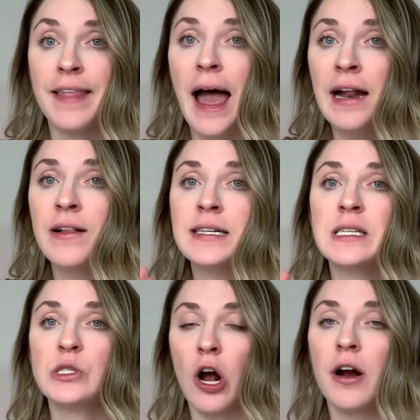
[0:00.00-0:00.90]
The NCLEX
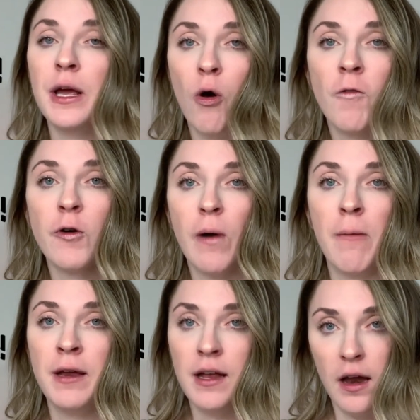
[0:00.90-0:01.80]
is already
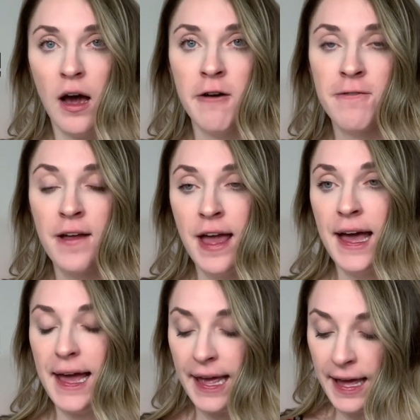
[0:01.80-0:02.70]
overwhelming enough.
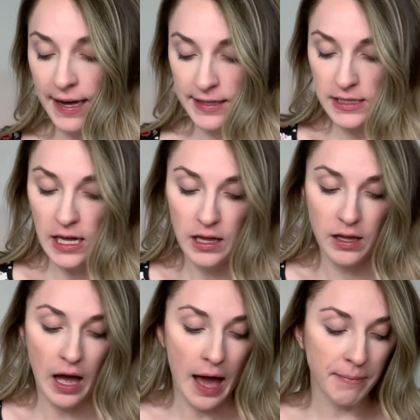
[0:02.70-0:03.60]
And
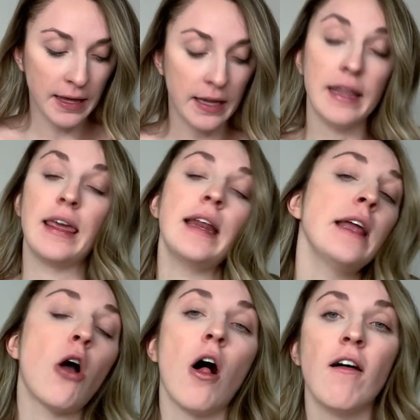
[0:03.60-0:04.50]
I mean,
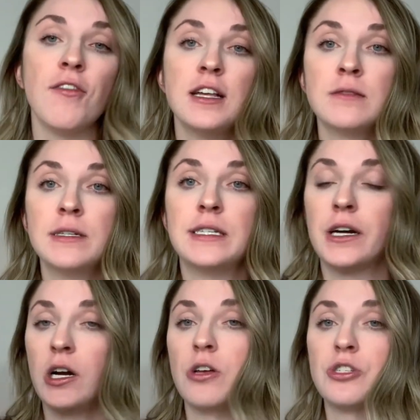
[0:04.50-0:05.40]
getting all of these
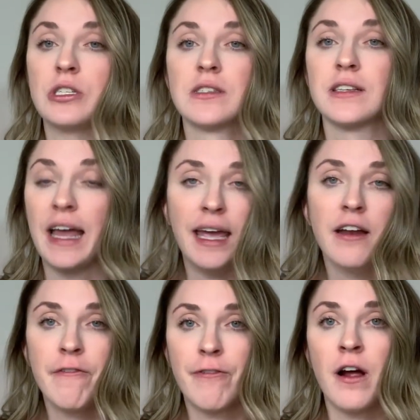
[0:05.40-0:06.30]
materials just laid
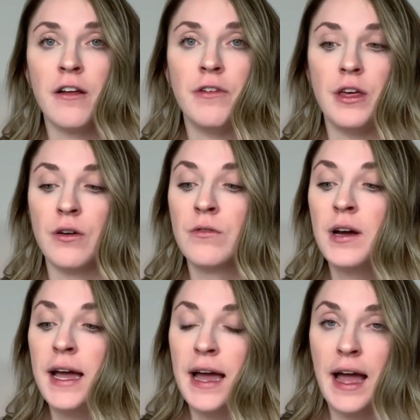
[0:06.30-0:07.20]
in front of you
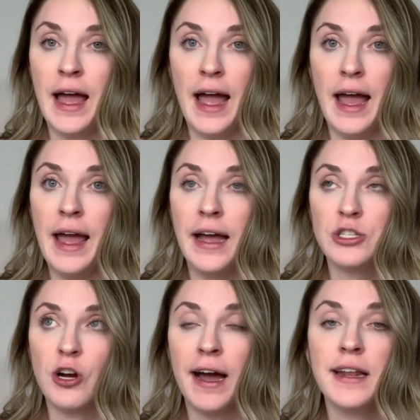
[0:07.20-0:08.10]
and
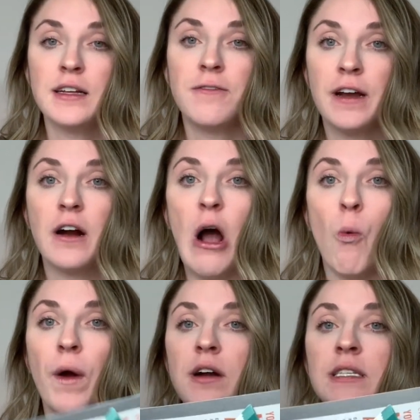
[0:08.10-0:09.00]
trying to figure out
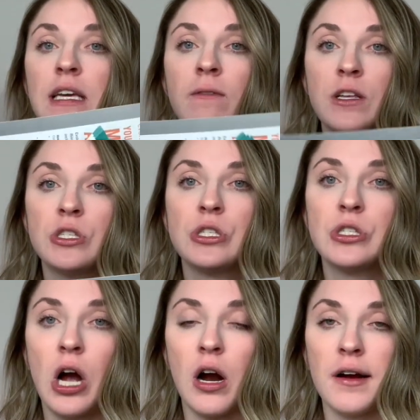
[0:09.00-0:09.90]
where to even
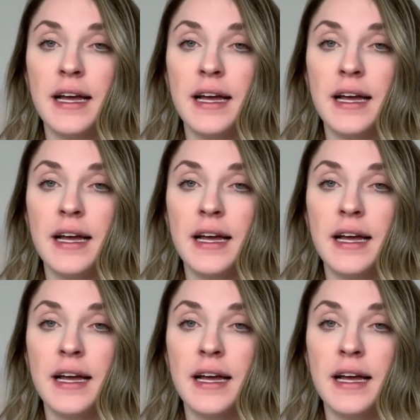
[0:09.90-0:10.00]
start,